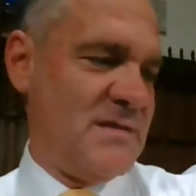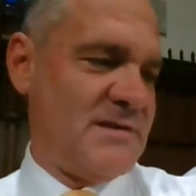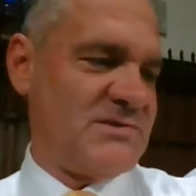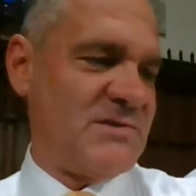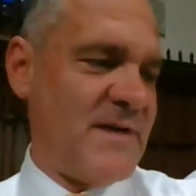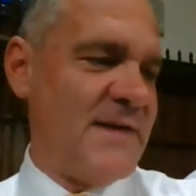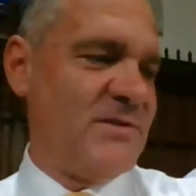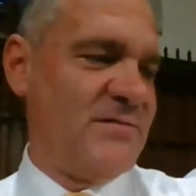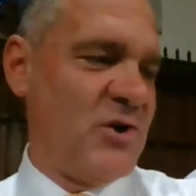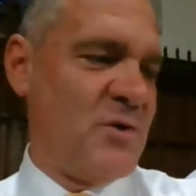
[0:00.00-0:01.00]
the
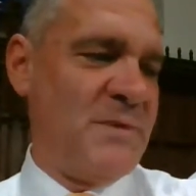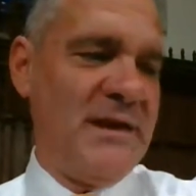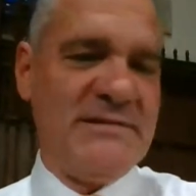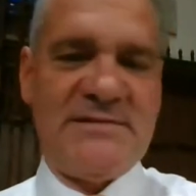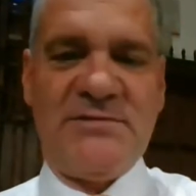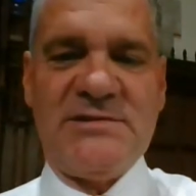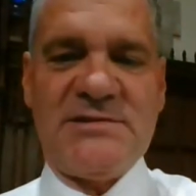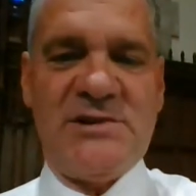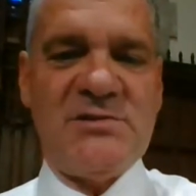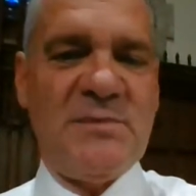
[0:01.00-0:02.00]
survival of European
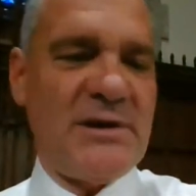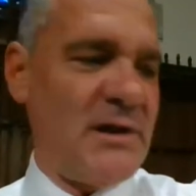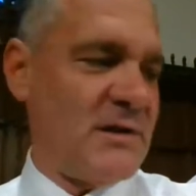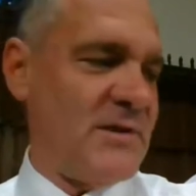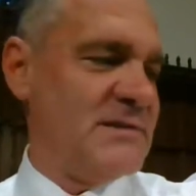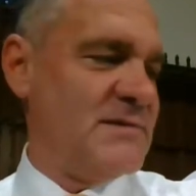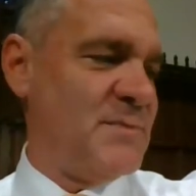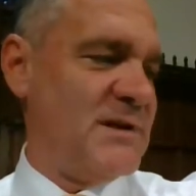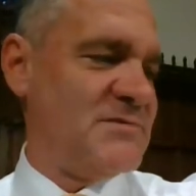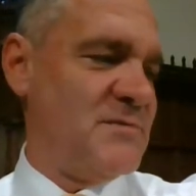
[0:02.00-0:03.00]
civilization, McCulloch writes on
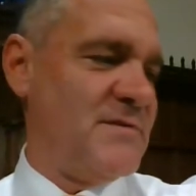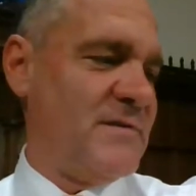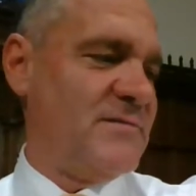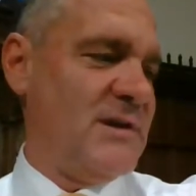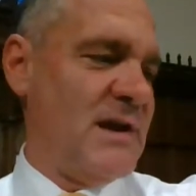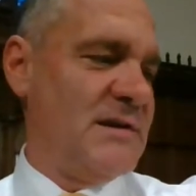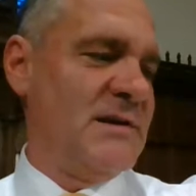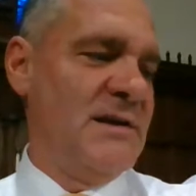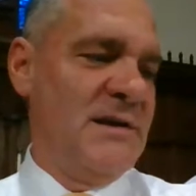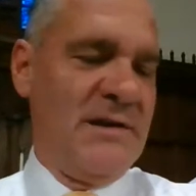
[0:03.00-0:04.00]
page 358,
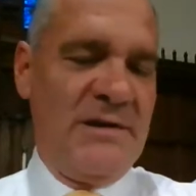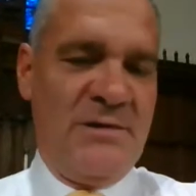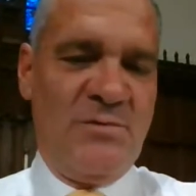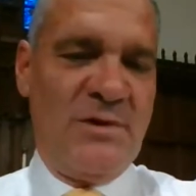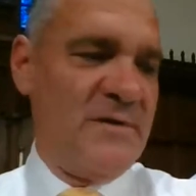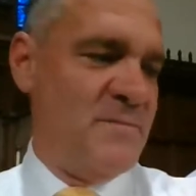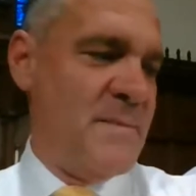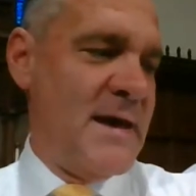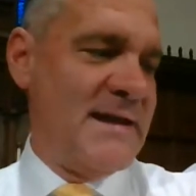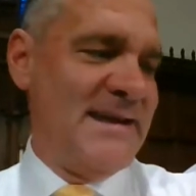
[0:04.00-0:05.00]
would have
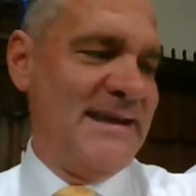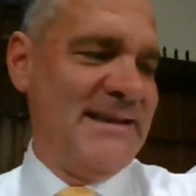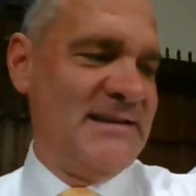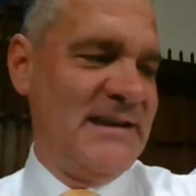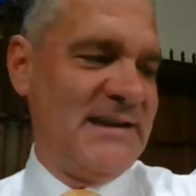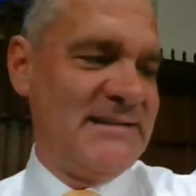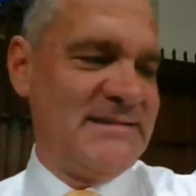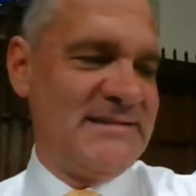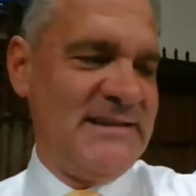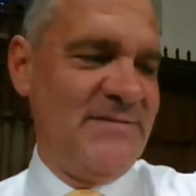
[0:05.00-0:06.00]
been
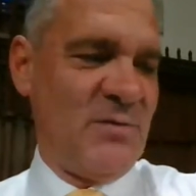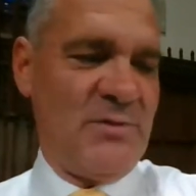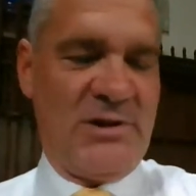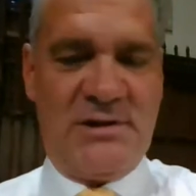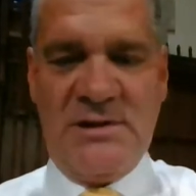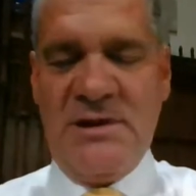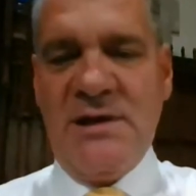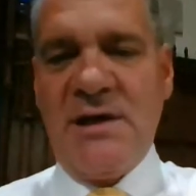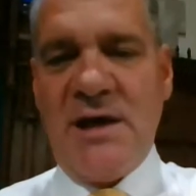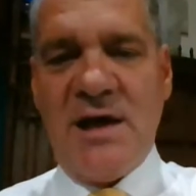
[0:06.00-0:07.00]
inconceivable
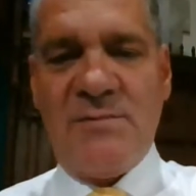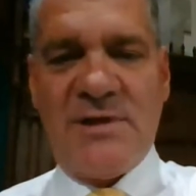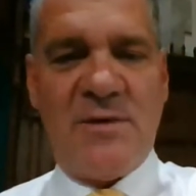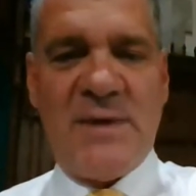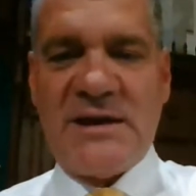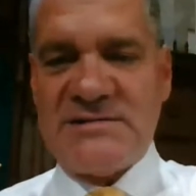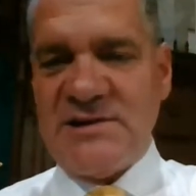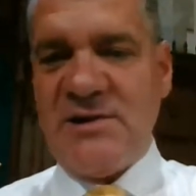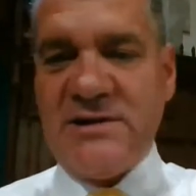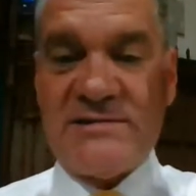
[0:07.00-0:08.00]
without
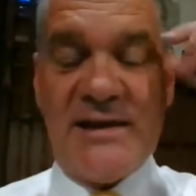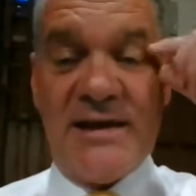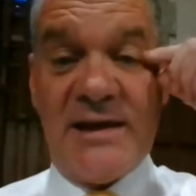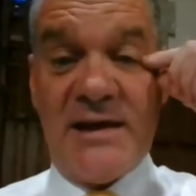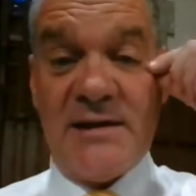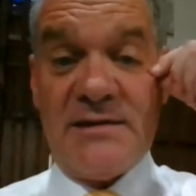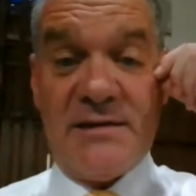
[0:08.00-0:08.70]
monasteries and